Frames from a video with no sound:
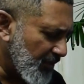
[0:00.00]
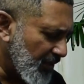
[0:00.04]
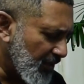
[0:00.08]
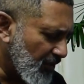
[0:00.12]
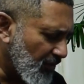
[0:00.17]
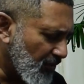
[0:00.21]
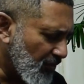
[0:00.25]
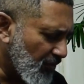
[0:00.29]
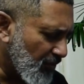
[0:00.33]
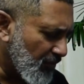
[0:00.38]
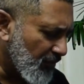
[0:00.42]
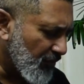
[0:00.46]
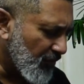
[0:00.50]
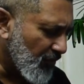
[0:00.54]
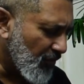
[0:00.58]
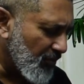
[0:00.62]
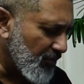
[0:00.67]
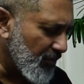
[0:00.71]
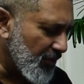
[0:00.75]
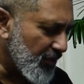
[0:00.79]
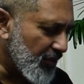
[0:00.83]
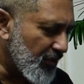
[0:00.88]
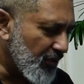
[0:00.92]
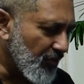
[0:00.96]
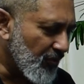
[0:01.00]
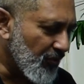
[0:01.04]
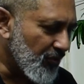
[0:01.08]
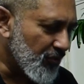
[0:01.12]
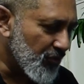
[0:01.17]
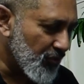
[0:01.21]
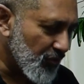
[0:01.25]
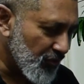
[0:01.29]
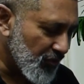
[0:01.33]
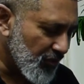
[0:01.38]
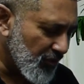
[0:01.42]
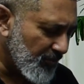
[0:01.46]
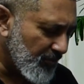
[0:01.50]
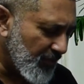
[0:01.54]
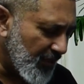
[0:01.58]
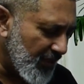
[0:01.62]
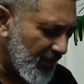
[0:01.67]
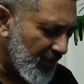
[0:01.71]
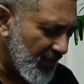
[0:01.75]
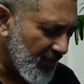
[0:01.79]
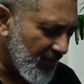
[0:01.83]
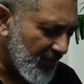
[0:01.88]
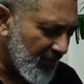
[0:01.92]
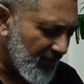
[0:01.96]
been a lot of commentary on social
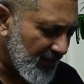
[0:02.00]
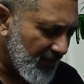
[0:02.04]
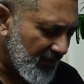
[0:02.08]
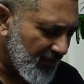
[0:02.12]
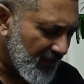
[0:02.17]
media